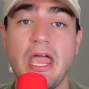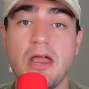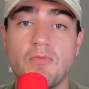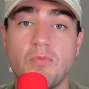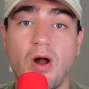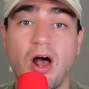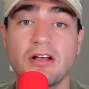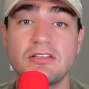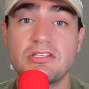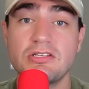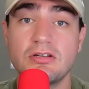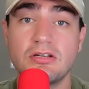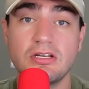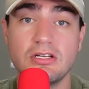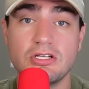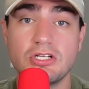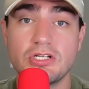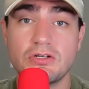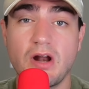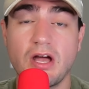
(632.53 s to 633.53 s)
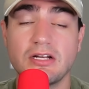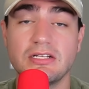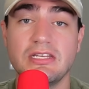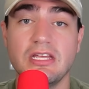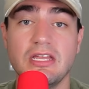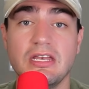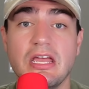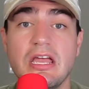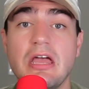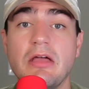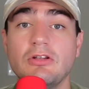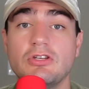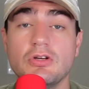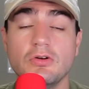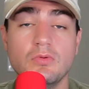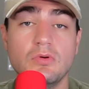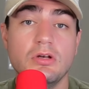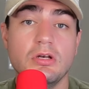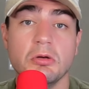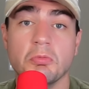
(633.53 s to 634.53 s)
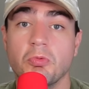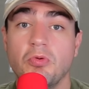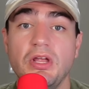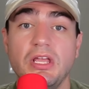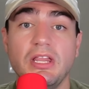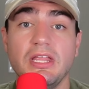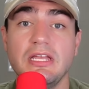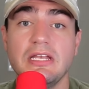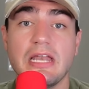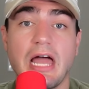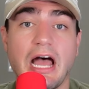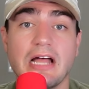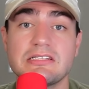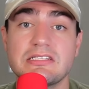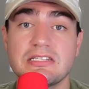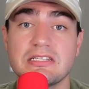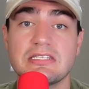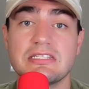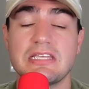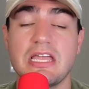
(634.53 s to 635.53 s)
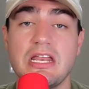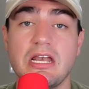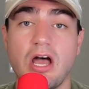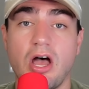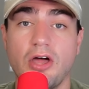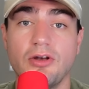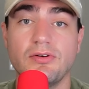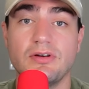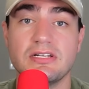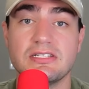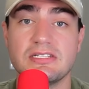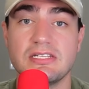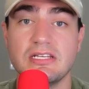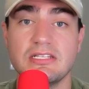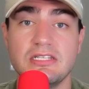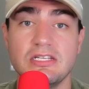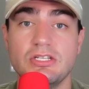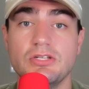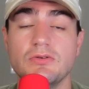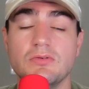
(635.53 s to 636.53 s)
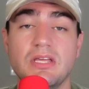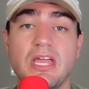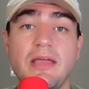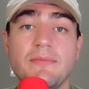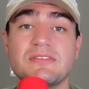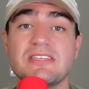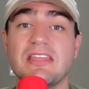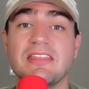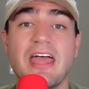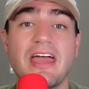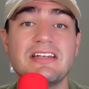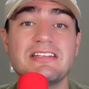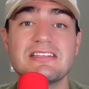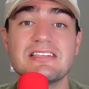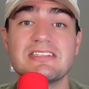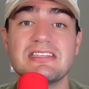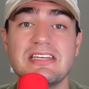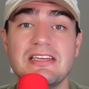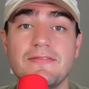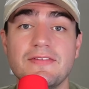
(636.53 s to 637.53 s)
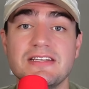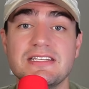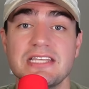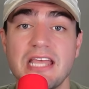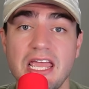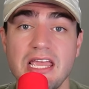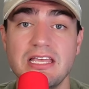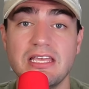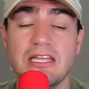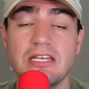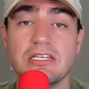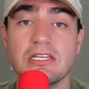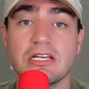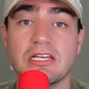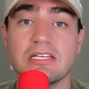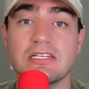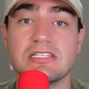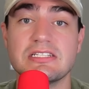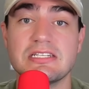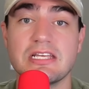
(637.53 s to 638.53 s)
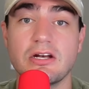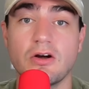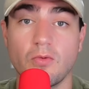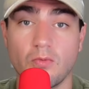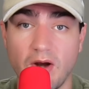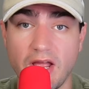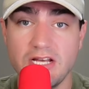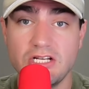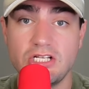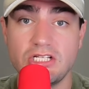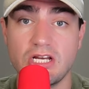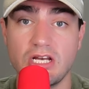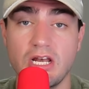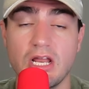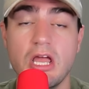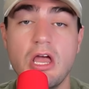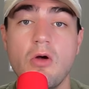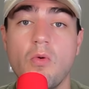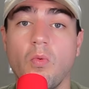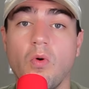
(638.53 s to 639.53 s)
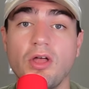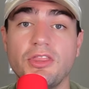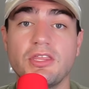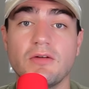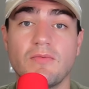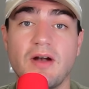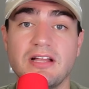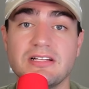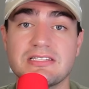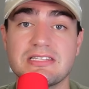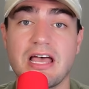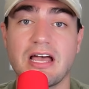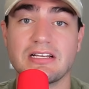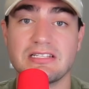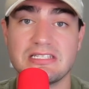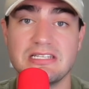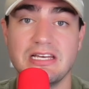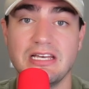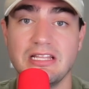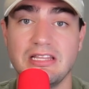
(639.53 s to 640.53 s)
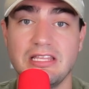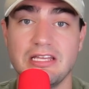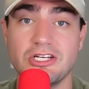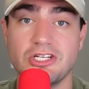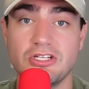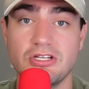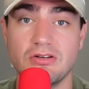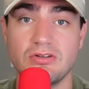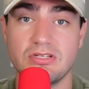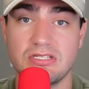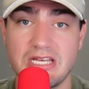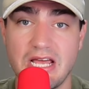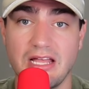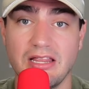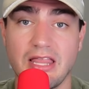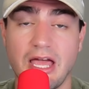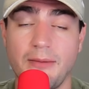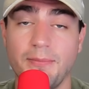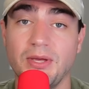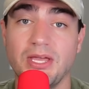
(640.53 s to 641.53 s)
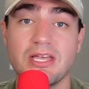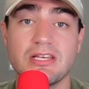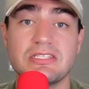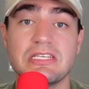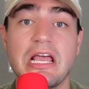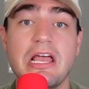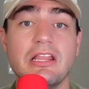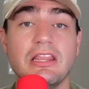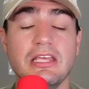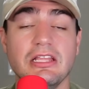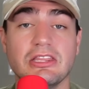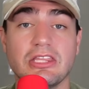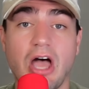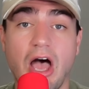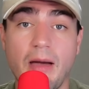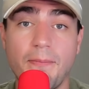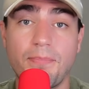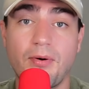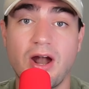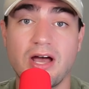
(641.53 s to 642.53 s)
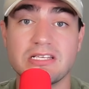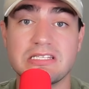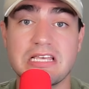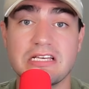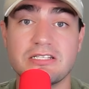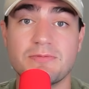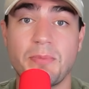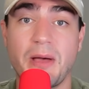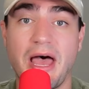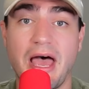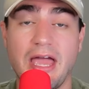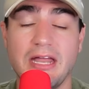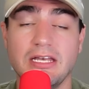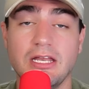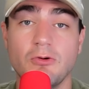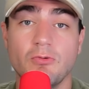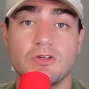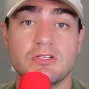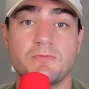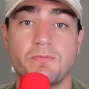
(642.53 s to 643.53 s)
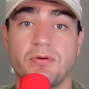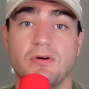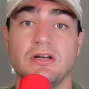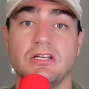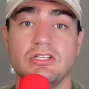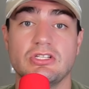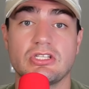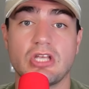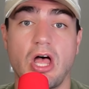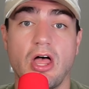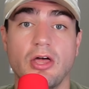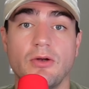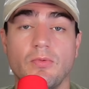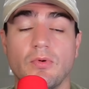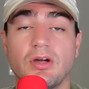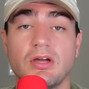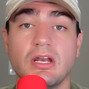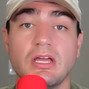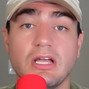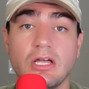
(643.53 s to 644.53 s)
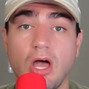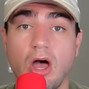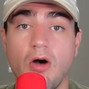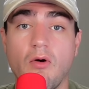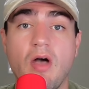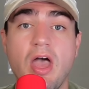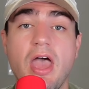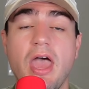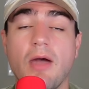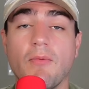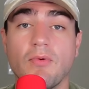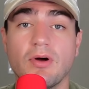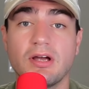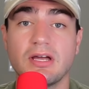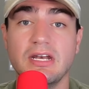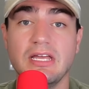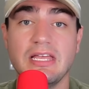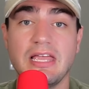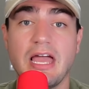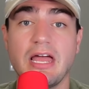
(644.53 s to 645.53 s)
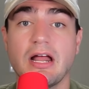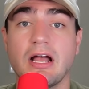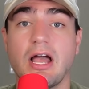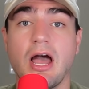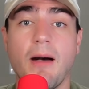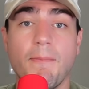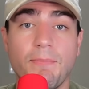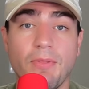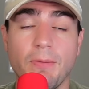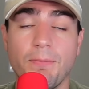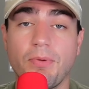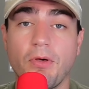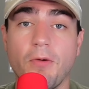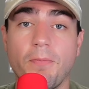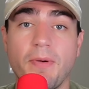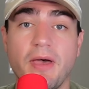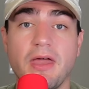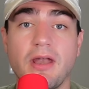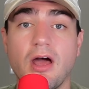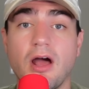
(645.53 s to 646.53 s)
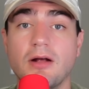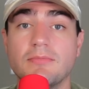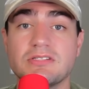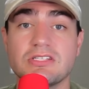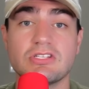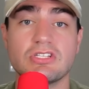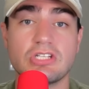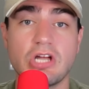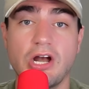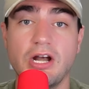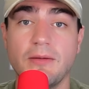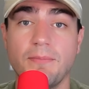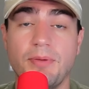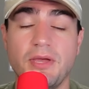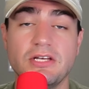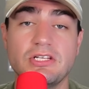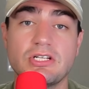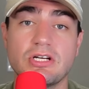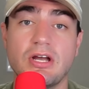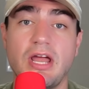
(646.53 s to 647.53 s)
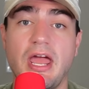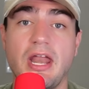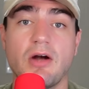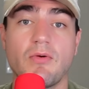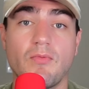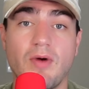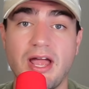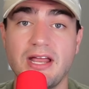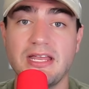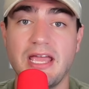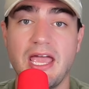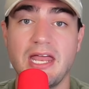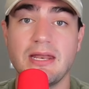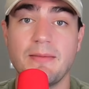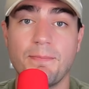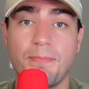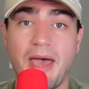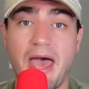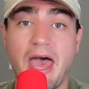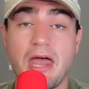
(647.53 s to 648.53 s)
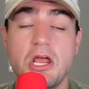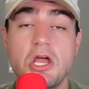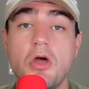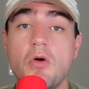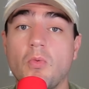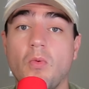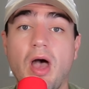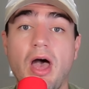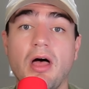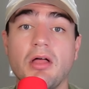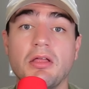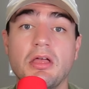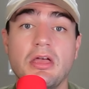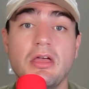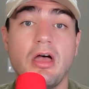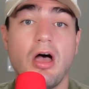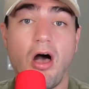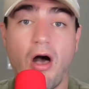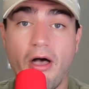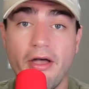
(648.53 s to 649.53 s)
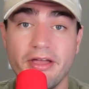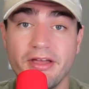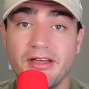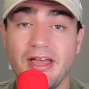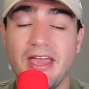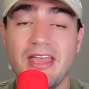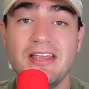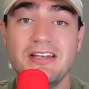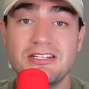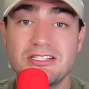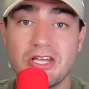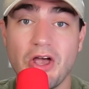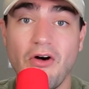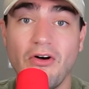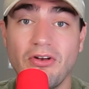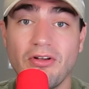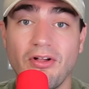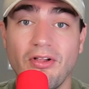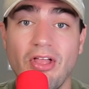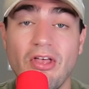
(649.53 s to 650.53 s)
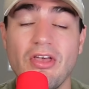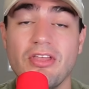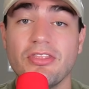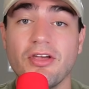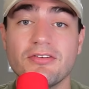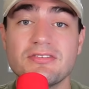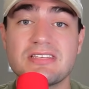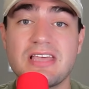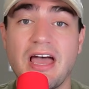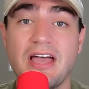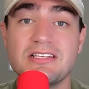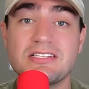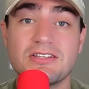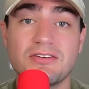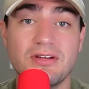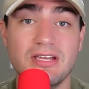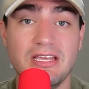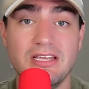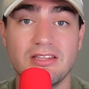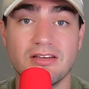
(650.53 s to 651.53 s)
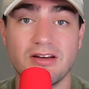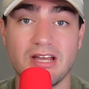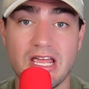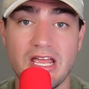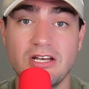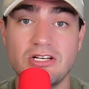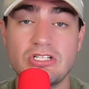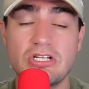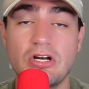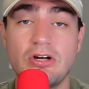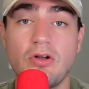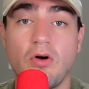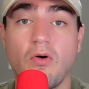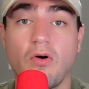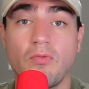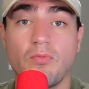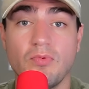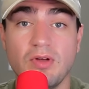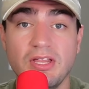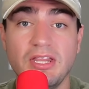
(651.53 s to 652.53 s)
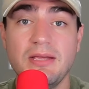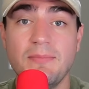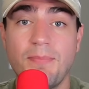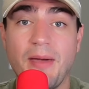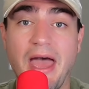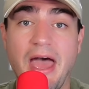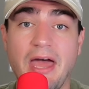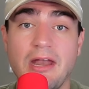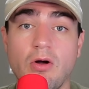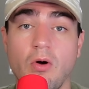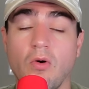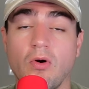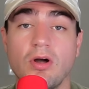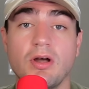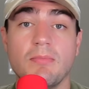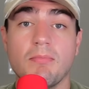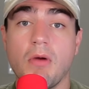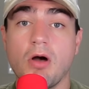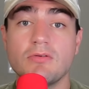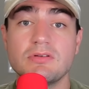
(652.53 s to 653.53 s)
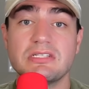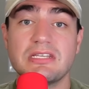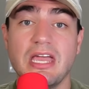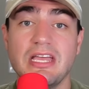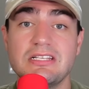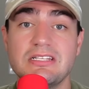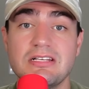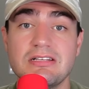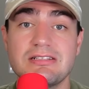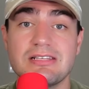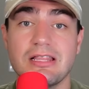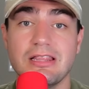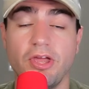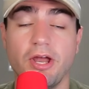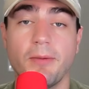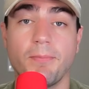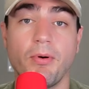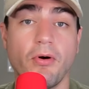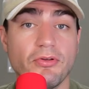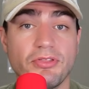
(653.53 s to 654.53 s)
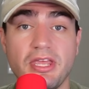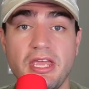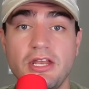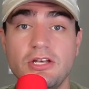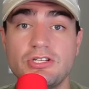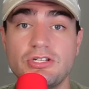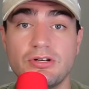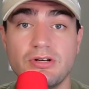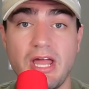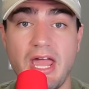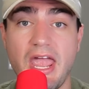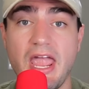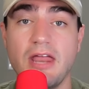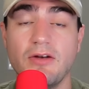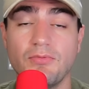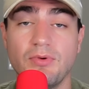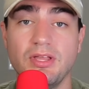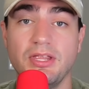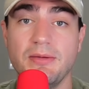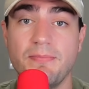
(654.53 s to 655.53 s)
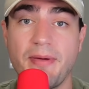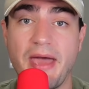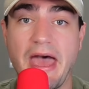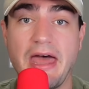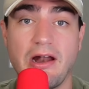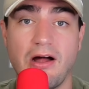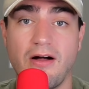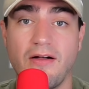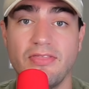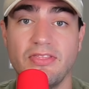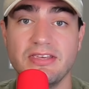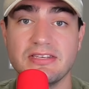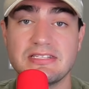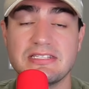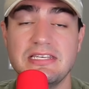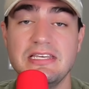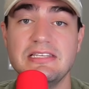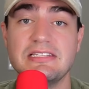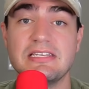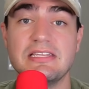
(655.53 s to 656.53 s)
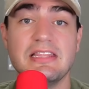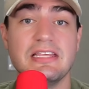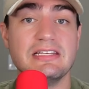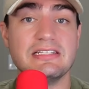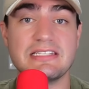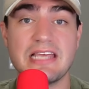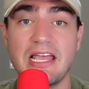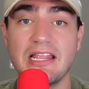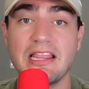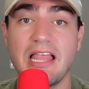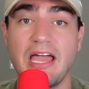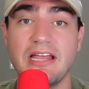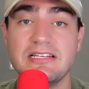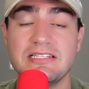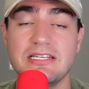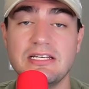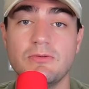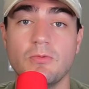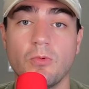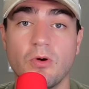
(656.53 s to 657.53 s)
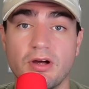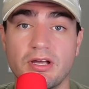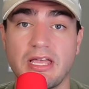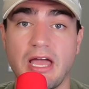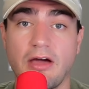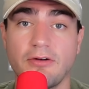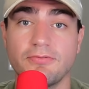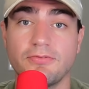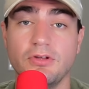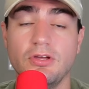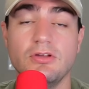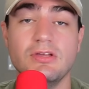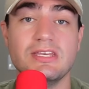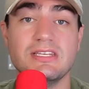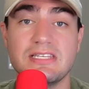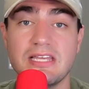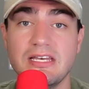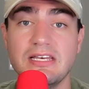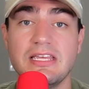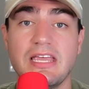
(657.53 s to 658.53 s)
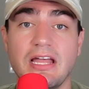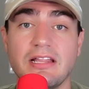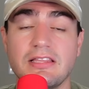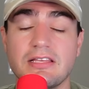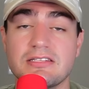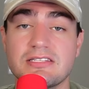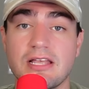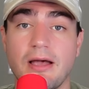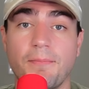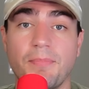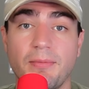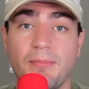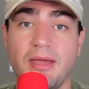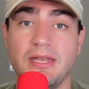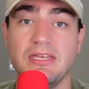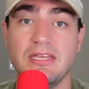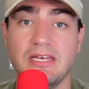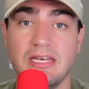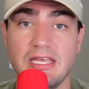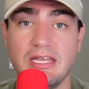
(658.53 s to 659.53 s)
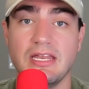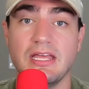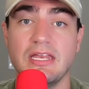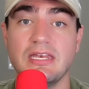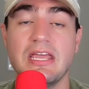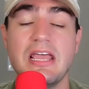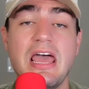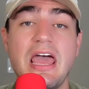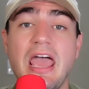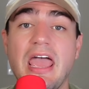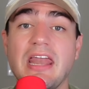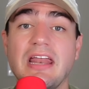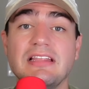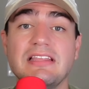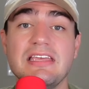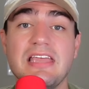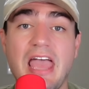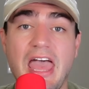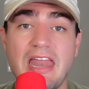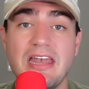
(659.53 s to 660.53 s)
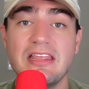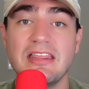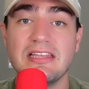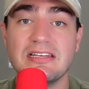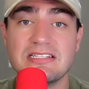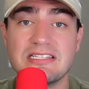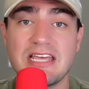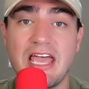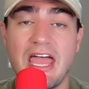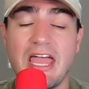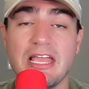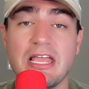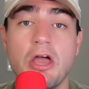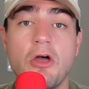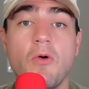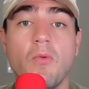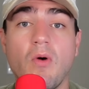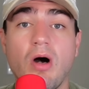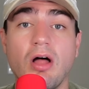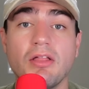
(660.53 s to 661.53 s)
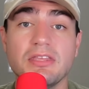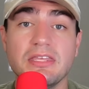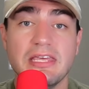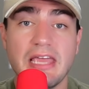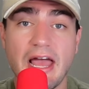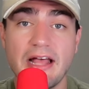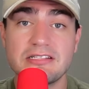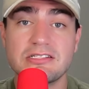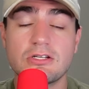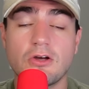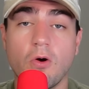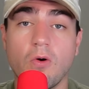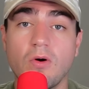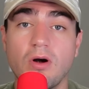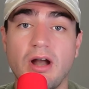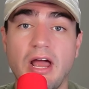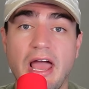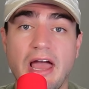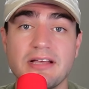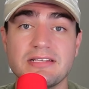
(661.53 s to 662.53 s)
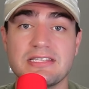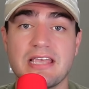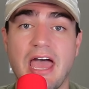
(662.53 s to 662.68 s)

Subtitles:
a roster constructed to really not sustain 162 games, and that doesn't even take into consideration what the Red Sox did at this year's deadline, because the thought process behind it was pretty solid. We're going to go and we're going to get a couple of bullpen arms, a starting pitcher, and a right-handed bat. Well, in total, those guys are either injured or really bad, or in most cases, they're both injured and really bad on this season. The deadline didn't work out for you. You didn't get the supplement you needed. And at the end of the day, while yes, Cora has